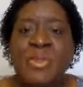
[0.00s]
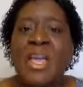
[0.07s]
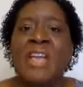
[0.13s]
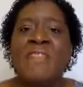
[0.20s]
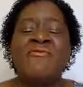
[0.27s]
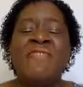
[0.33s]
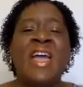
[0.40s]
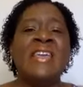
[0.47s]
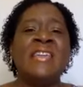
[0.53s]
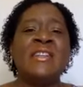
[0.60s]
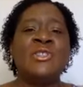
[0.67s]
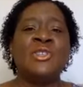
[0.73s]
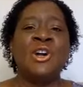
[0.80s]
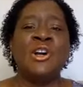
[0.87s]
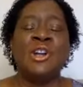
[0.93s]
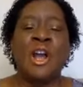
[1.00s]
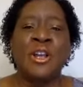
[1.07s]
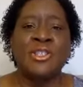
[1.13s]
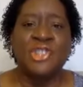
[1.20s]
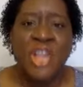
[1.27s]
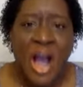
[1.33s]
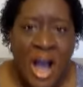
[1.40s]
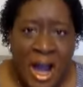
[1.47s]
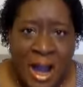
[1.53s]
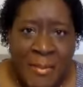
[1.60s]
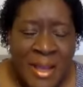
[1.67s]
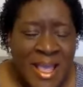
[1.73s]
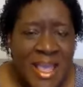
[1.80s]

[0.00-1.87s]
Invade us on our job,